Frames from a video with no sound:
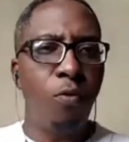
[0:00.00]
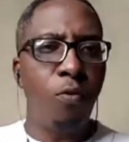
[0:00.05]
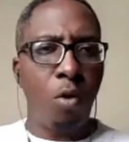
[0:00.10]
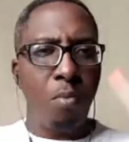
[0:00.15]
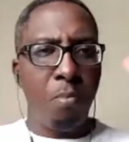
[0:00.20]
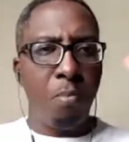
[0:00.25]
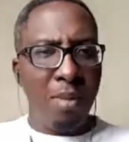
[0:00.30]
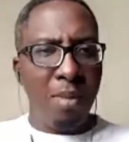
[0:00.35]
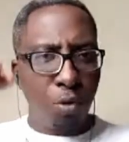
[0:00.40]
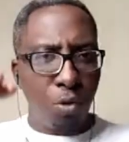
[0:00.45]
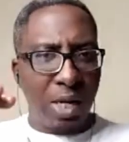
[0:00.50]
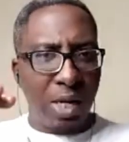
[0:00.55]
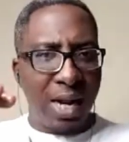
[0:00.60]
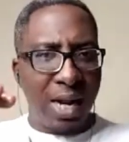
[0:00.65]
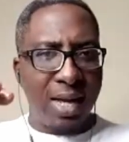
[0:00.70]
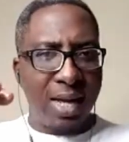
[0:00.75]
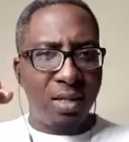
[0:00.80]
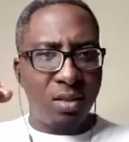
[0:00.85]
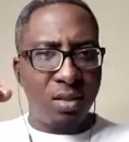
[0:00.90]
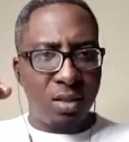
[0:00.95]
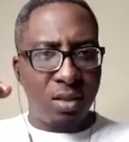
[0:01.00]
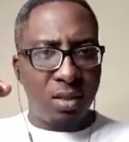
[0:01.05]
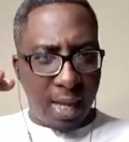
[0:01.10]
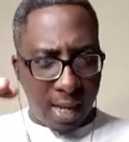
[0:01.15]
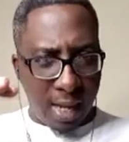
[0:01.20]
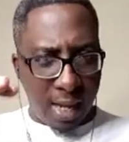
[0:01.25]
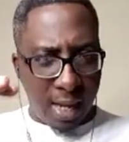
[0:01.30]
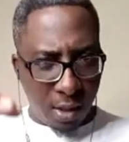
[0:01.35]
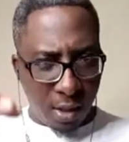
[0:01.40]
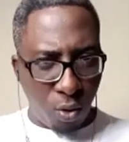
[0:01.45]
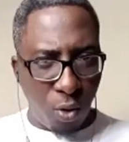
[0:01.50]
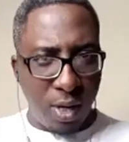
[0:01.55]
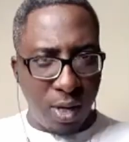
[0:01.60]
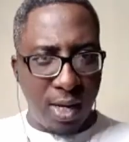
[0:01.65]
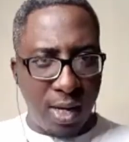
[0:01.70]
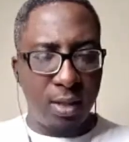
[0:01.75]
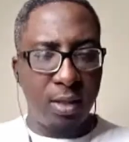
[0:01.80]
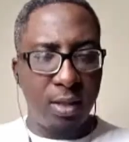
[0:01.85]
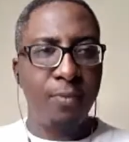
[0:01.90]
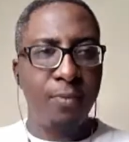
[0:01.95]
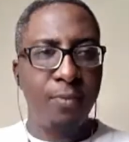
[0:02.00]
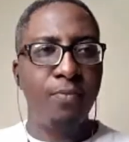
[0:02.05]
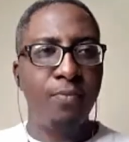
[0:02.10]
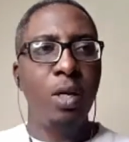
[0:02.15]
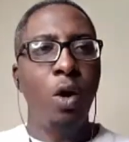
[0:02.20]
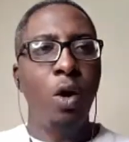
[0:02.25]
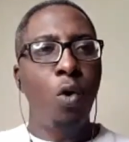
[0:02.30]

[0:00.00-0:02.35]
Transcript: middle class and low end. One